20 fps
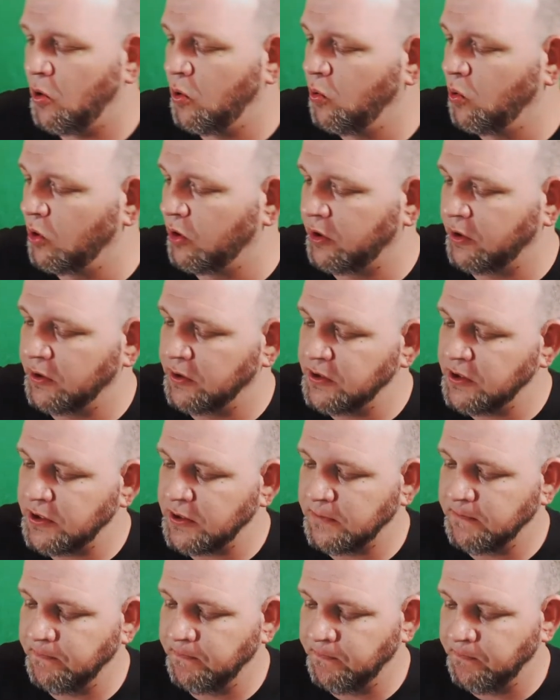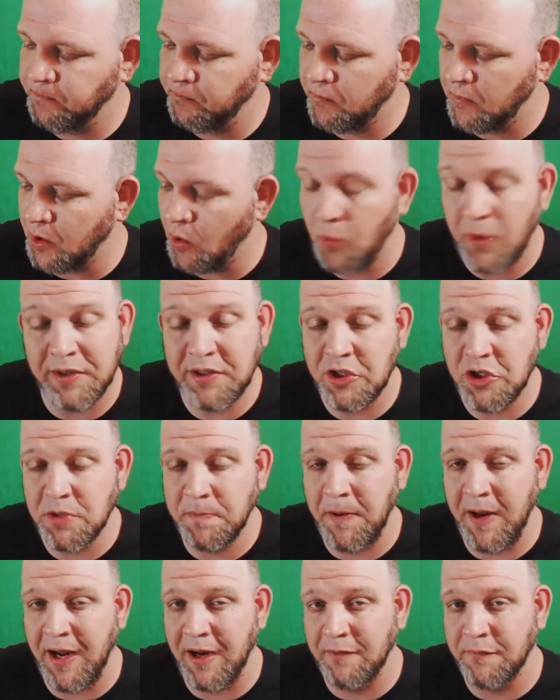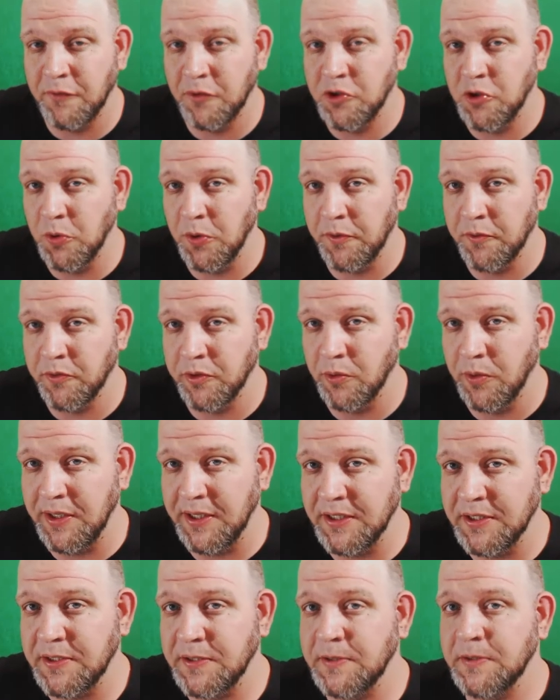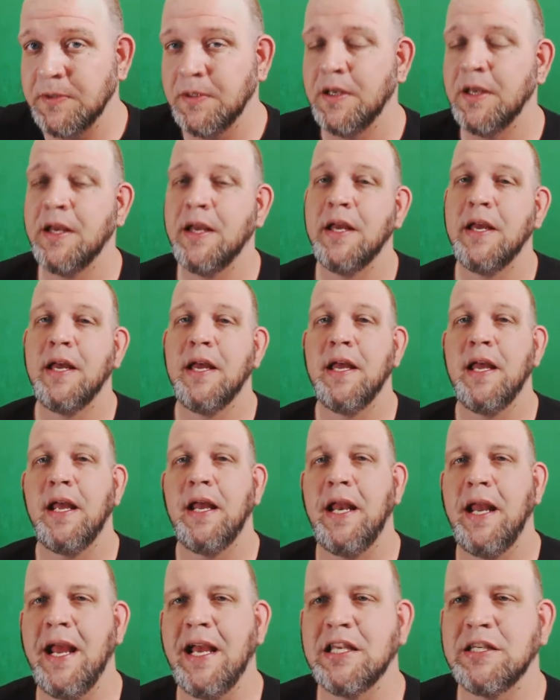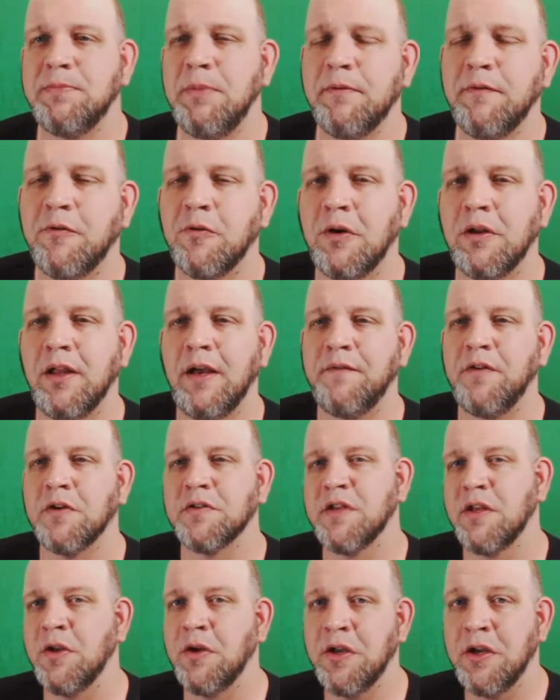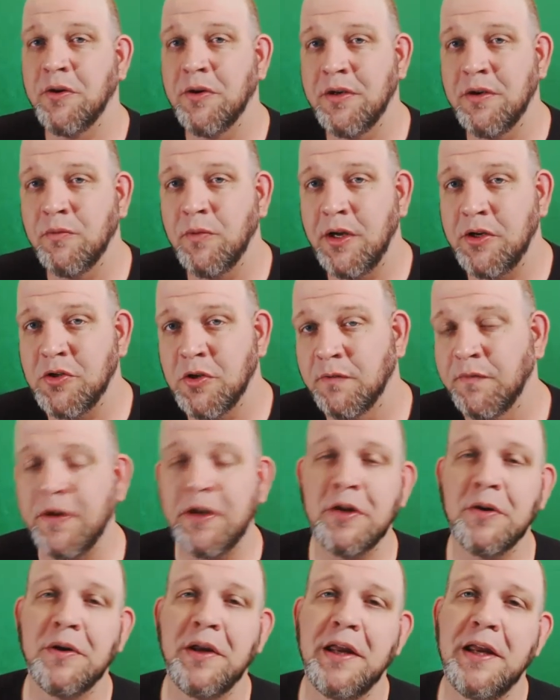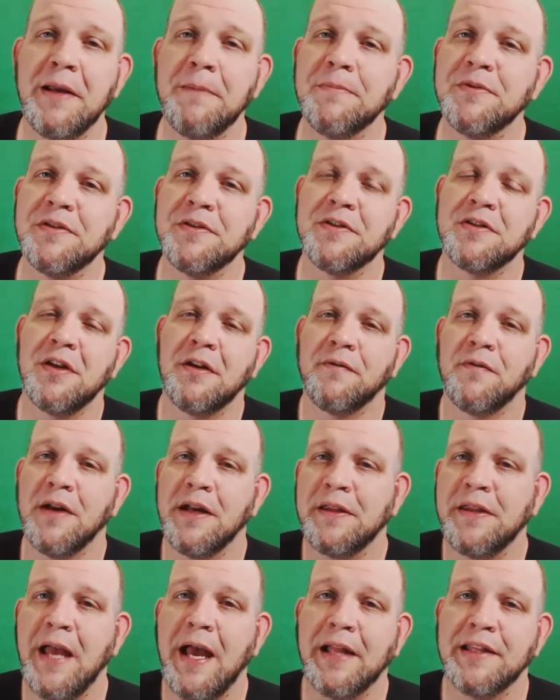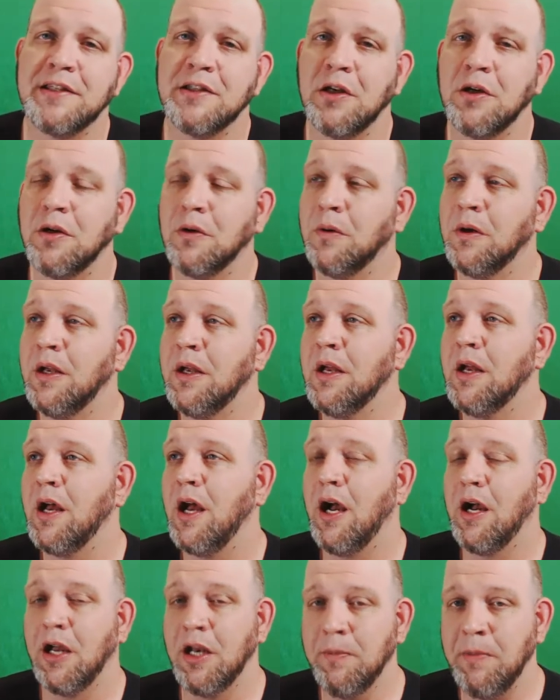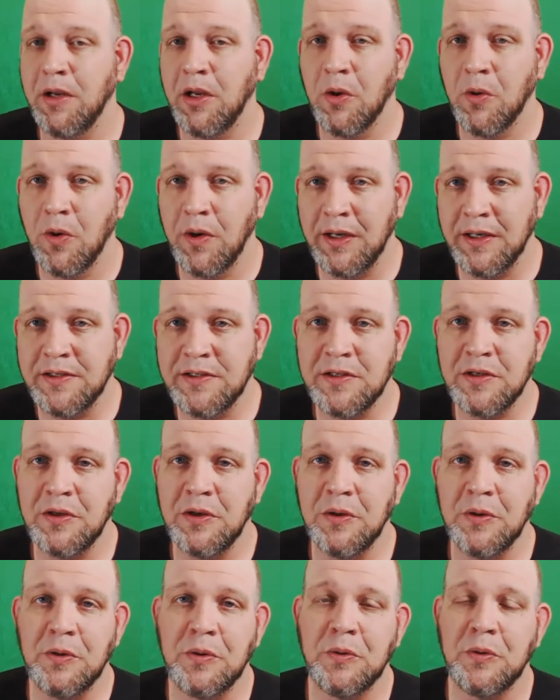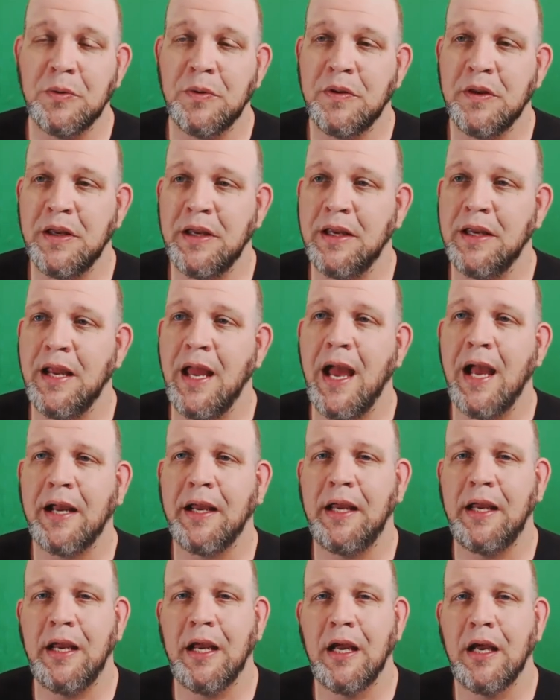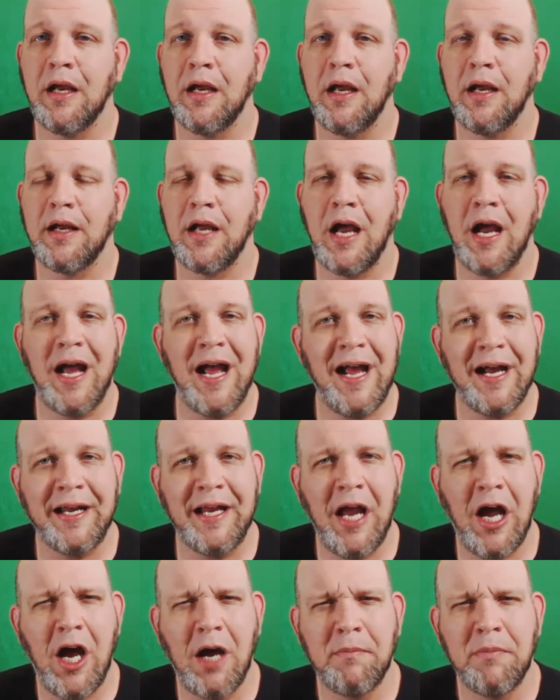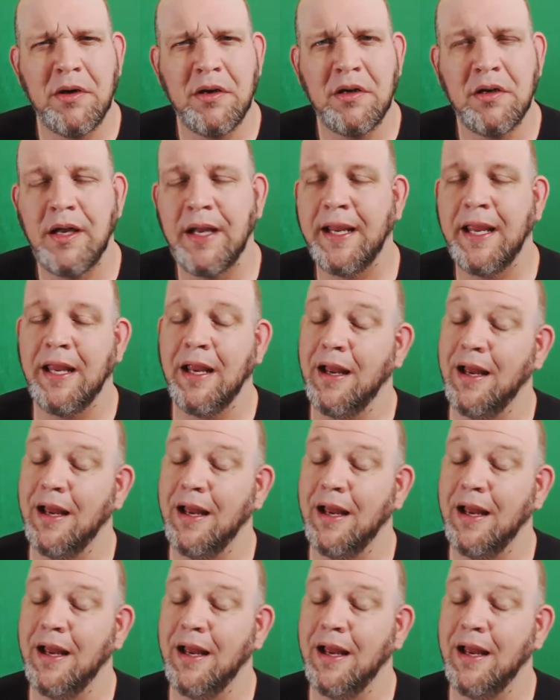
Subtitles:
co-workers went to Japan for 2 or 3 weeks, and he asked me before he left, he goes, I know you're into retro video games and stuff like that, so I'm going to be going to the Akihabara.